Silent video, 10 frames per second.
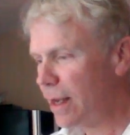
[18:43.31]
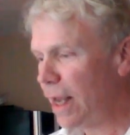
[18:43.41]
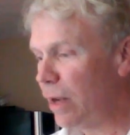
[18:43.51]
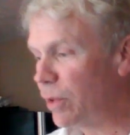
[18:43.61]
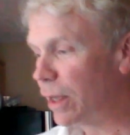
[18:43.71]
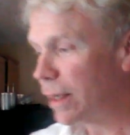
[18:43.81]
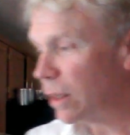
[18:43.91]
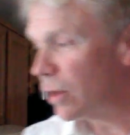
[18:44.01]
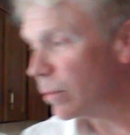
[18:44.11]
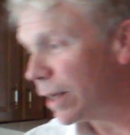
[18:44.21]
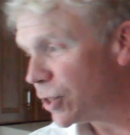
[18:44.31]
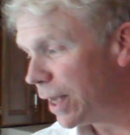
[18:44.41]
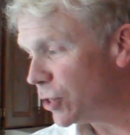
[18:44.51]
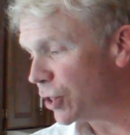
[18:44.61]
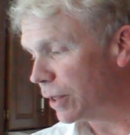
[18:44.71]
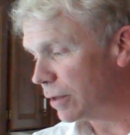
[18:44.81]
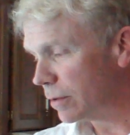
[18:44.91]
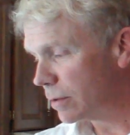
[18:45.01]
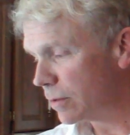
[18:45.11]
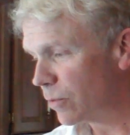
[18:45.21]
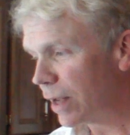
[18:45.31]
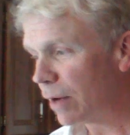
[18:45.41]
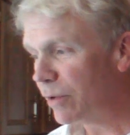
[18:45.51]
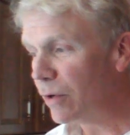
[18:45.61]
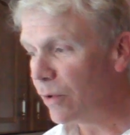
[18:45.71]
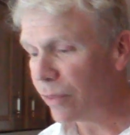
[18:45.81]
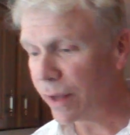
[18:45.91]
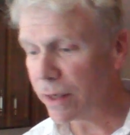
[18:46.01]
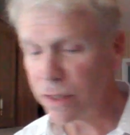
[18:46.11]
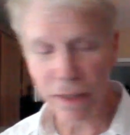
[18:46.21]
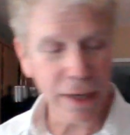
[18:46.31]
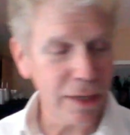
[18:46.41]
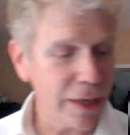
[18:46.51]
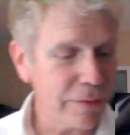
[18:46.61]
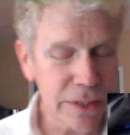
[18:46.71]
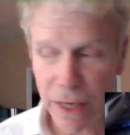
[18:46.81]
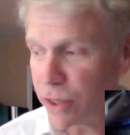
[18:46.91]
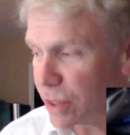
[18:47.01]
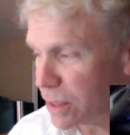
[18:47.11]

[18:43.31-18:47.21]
Hey, would you like to look at my kitchen? We've got a few new things in, the, in David's kitchen.